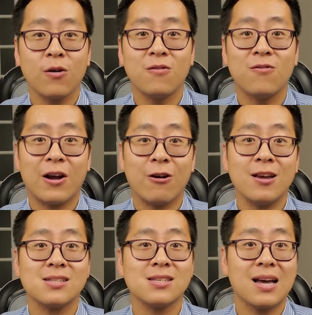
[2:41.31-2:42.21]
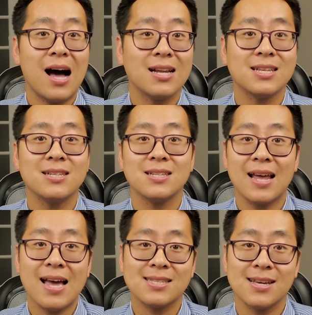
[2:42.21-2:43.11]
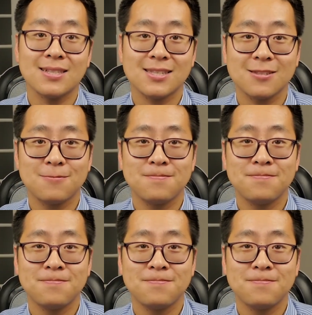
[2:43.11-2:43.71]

the various content and assets.